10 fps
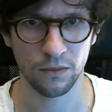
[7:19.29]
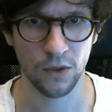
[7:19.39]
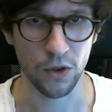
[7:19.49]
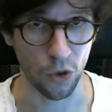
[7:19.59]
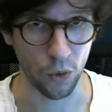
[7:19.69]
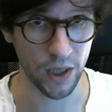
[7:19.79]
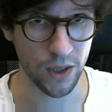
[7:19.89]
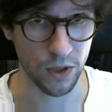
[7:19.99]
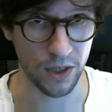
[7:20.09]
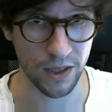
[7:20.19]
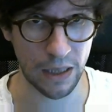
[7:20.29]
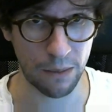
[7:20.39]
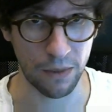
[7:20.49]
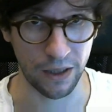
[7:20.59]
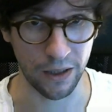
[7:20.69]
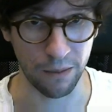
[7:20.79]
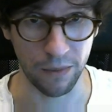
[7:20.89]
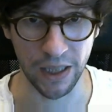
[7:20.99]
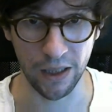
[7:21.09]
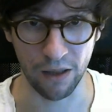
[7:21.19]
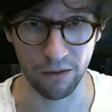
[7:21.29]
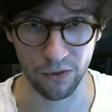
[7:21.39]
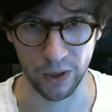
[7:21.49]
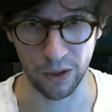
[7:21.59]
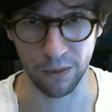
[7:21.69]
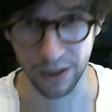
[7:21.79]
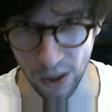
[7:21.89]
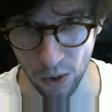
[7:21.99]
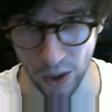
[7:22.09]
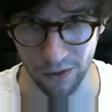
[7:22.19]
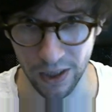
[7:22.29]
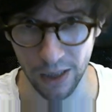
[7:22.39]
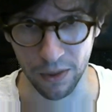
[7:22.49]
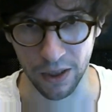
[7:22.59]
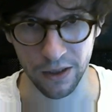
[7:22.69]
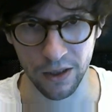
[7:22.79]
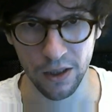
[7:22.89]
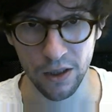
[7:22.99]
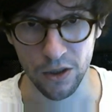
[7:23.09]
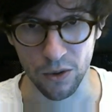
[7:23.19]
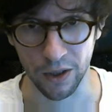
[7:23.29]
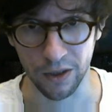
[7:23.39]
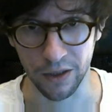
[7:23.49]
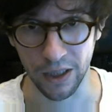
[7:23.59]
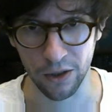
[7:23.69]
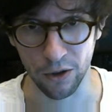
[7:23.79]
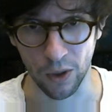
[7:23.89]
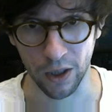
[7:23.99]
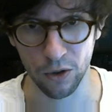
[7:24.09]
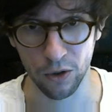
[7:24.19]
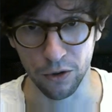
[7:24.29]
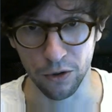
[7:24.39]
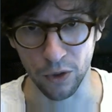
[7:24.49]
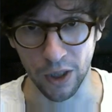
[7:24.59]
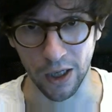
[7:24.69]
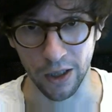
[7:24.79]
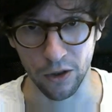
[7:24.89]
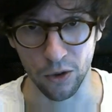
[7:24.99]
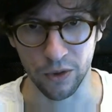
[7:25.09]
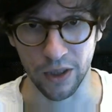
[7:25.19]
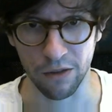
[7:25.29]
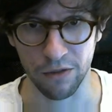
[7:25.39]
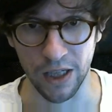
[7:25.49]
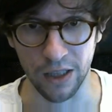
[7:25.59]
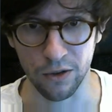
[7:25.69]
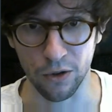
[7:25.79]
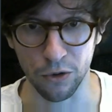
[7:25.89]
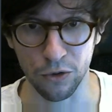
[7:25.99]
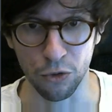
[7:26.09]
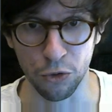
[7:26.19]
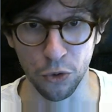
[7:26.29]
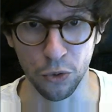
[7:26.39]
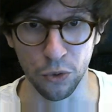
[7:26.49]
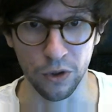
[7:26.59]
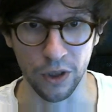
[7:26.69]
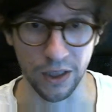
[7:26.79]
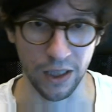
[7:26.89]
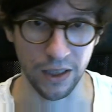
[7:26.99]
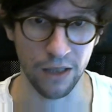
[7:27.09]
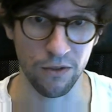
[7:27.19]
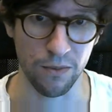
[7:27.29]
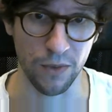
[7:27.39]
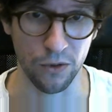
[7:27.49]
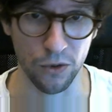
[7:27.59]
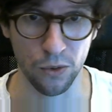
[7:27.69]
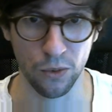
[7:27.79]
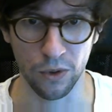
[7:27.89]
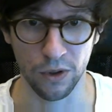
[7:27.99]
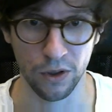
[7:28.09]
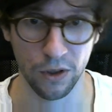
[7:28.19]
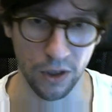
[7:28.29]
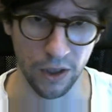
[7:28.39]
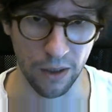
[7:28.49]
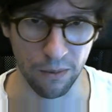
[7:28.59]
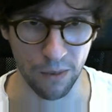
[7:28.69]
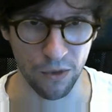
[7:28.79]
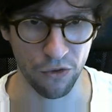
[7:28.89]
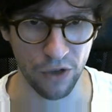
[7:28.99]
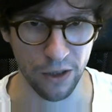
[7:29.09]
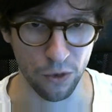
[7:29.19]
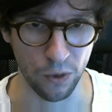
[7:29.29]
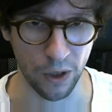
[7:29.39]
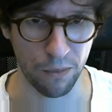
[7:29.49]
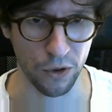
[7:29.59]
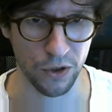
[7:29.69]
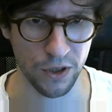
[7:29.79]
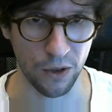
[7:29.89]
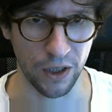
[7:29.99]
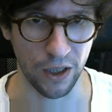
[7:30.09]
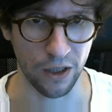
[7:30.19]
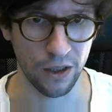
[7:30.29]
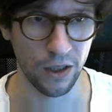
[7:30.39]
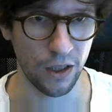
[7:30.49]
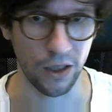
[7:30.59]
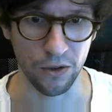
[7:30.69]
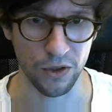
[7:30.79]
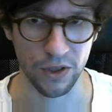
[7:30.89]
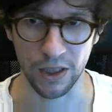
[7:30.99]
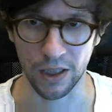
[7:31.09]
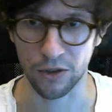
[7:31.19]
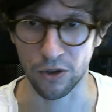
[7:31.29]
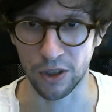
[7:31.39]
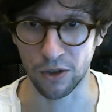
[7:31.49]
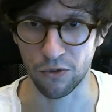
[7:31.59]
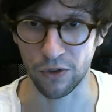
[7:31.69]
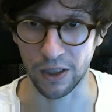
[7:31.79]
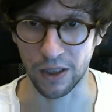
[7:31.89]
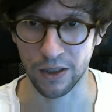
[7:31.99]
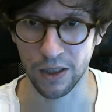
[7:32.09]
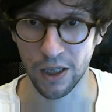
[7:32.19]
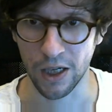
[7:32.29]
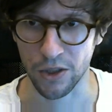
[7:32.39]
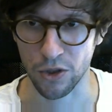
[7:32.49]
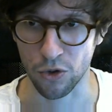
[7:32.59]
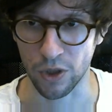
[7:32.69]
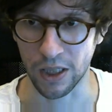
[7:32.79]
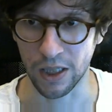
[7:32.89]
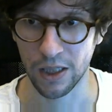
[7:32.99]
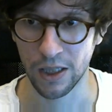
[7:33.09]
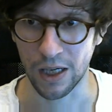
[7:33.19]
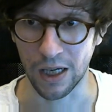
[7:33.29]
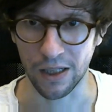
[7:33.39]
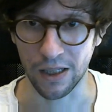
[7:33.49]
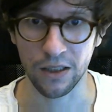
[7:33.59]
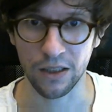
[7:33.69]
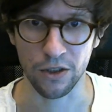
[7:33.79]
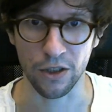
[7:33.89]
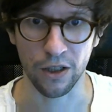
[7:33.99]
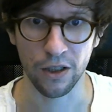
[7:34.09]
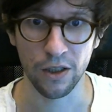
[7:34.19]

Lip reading: So OLS was disabled in the beginning of this video, but now I have enabled it. So I could do like utf8.rune, and then it gives me rune, and then maybe you find rune at pos down here, and you see that you need to feed it a string and an integer.